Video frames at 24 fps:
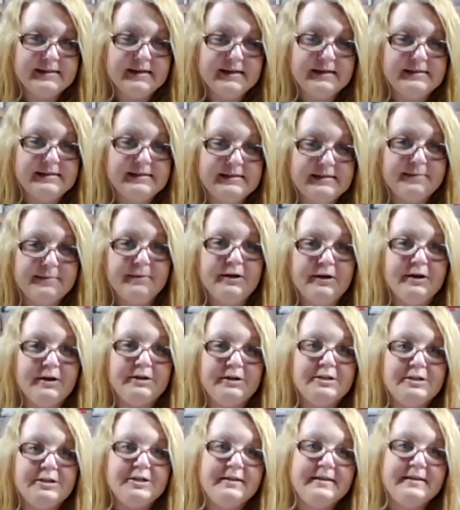
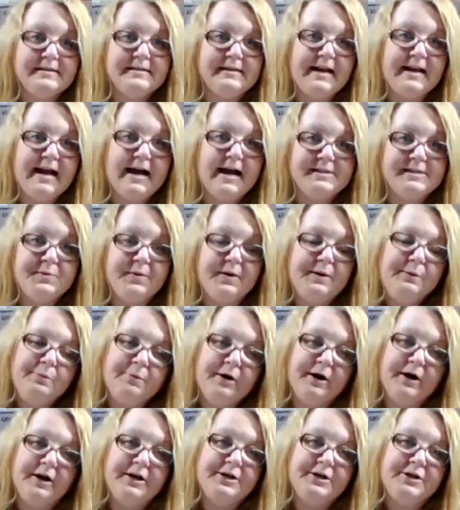Similar to this last one,
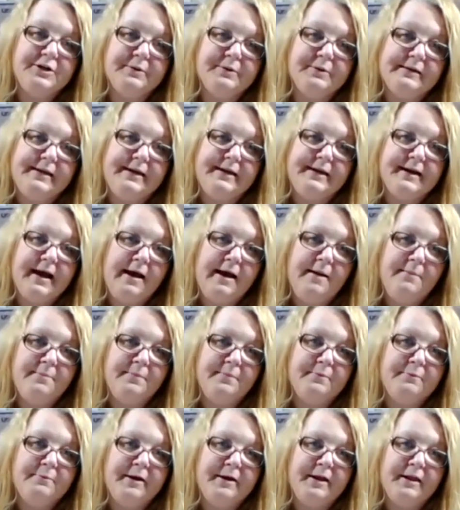we're going to do a lead up
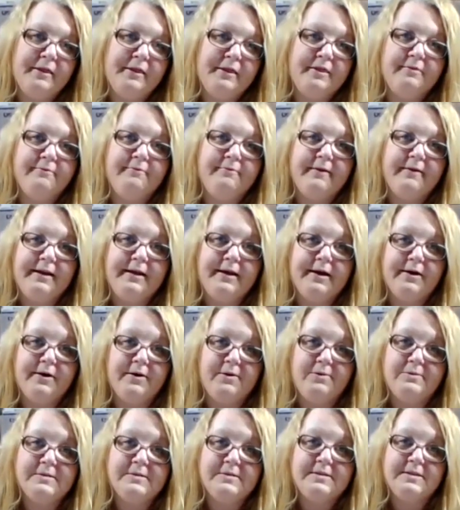with
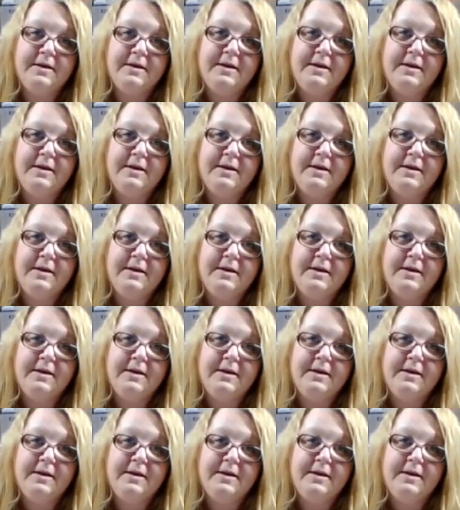videos